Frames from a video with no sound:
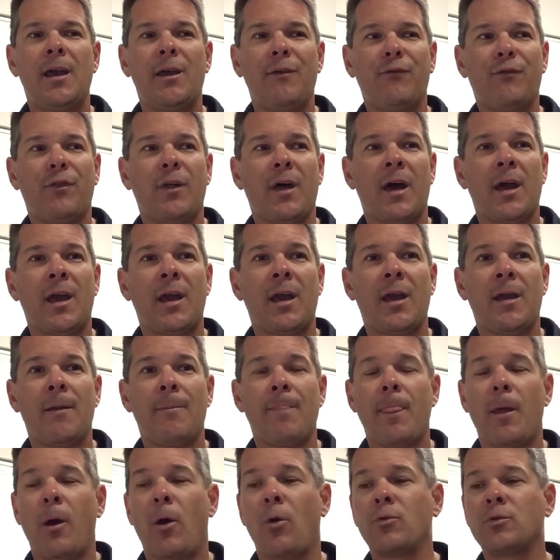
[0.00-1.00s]
If they
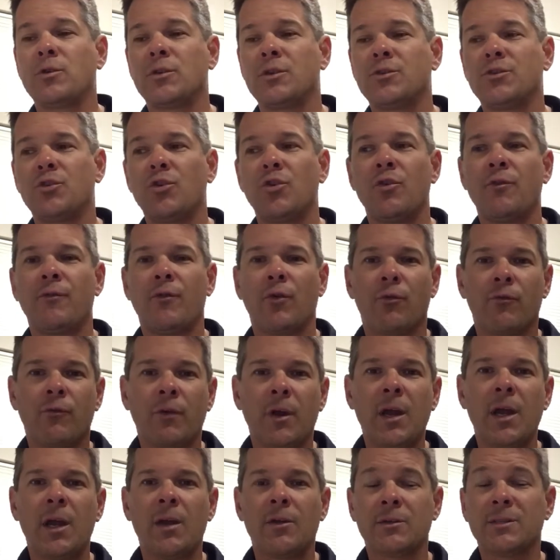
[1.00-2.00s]
altar serve or
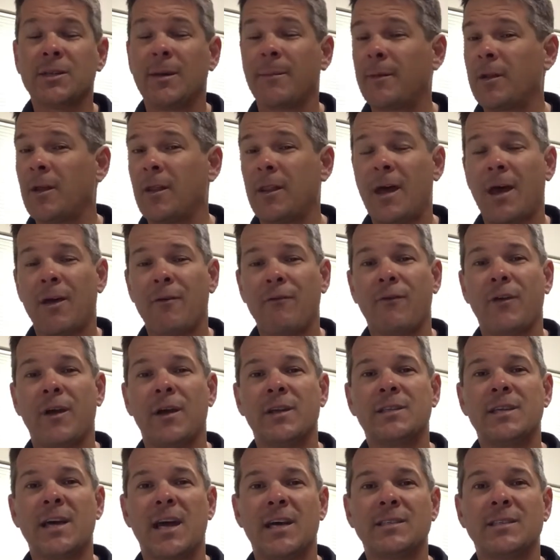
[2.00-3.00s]
read or something like that,
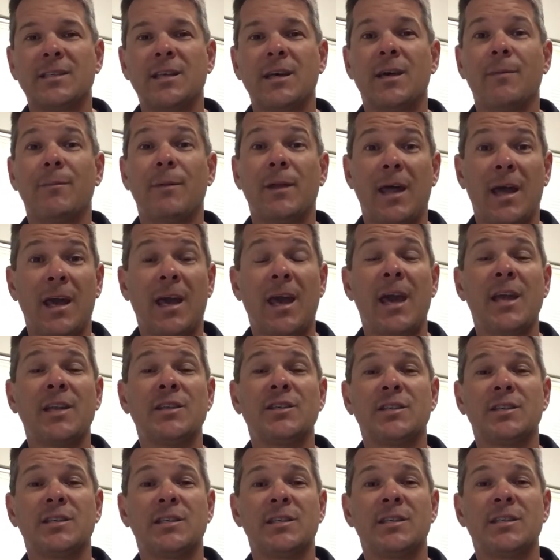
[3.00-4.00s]
fantastic, but they can
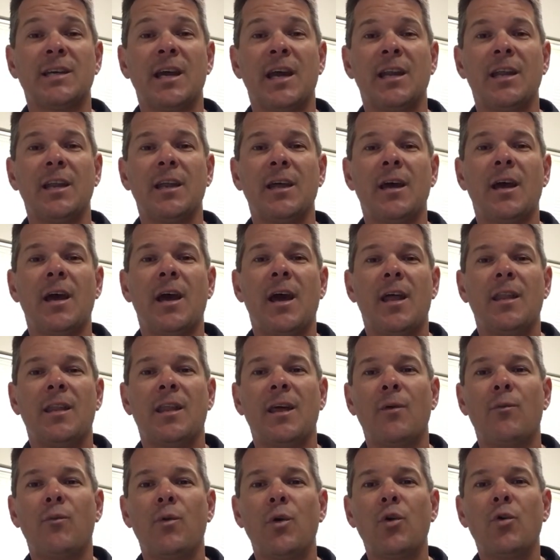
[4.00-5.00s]
just attend.
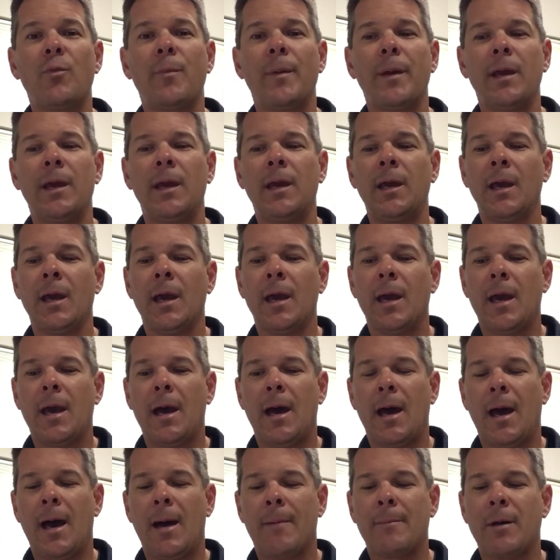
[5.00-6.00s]
There will be
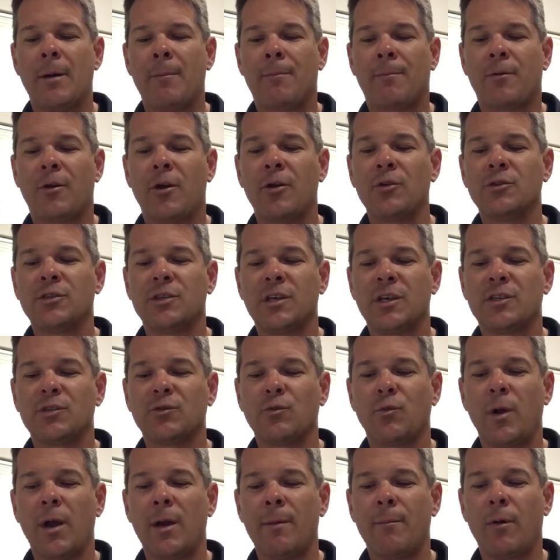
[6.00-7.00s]
a process
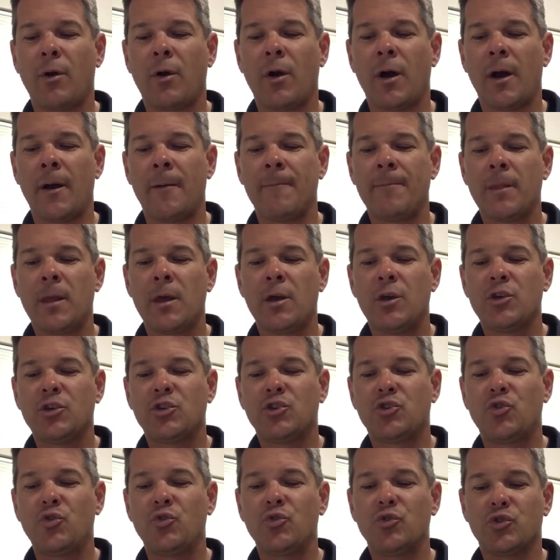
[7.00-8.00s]
whereby
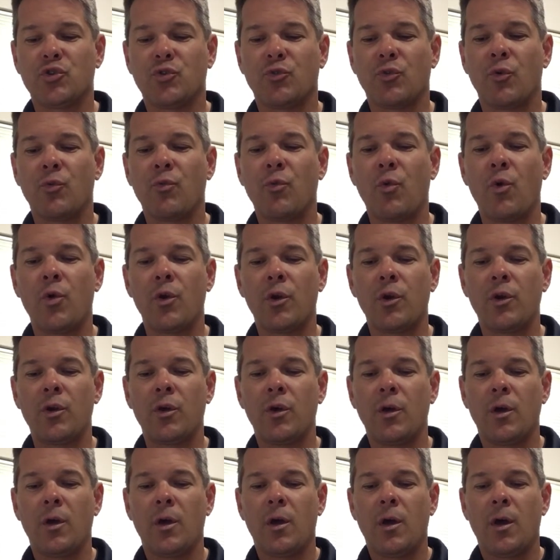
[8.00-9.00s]
students are rewarded